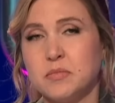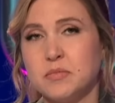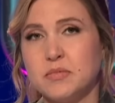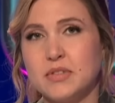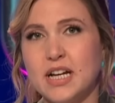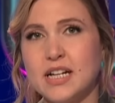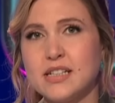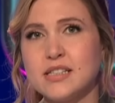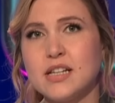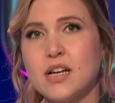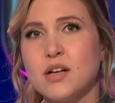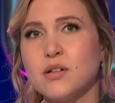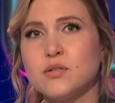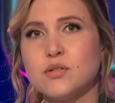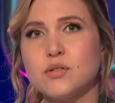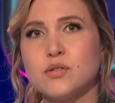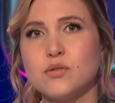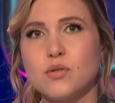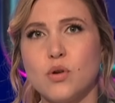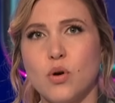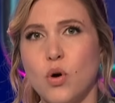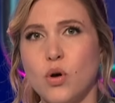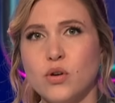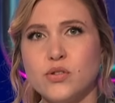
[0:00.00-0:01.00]
that
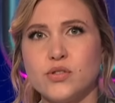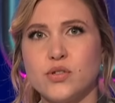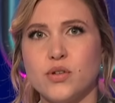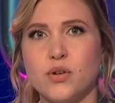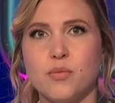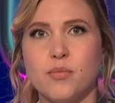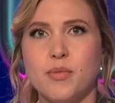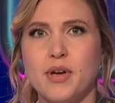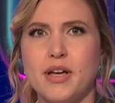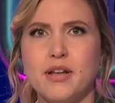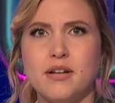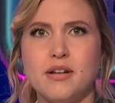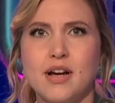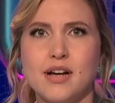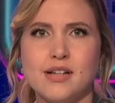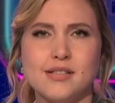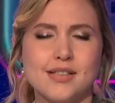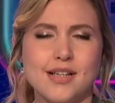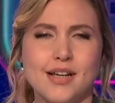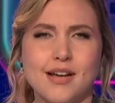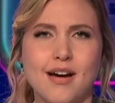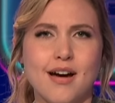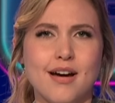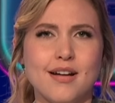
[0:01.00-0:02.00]
sounds wholesome and not
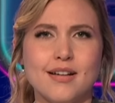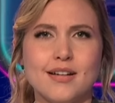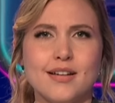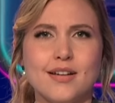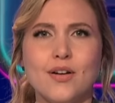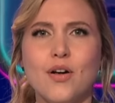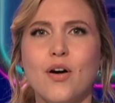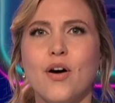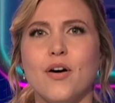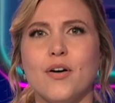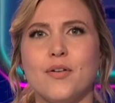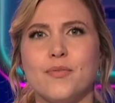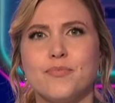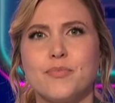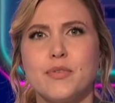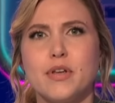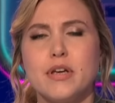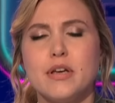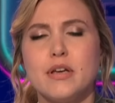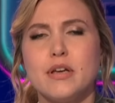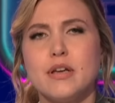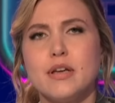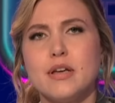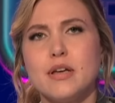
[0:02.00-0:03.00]
psychotic at all.
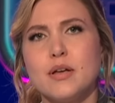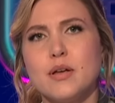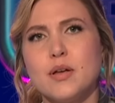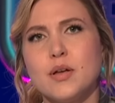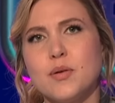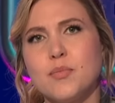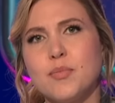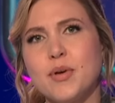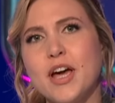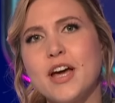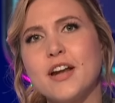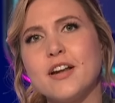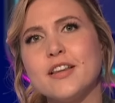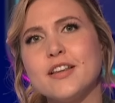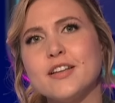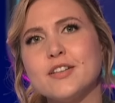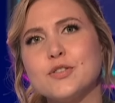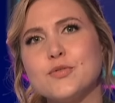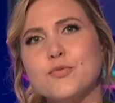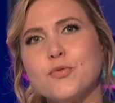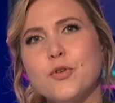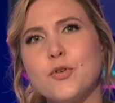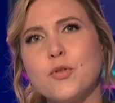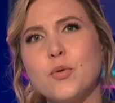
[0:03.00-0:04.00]

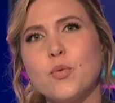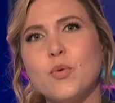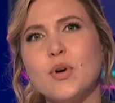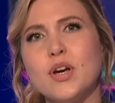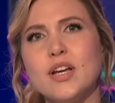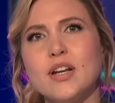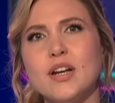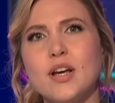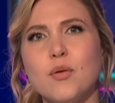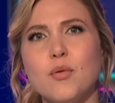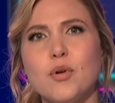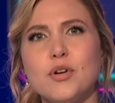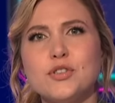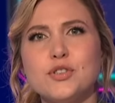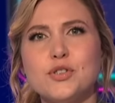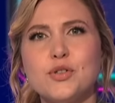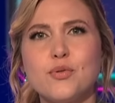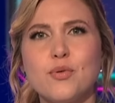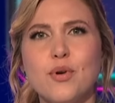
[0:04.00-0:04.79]
Panelists, for the win, I want you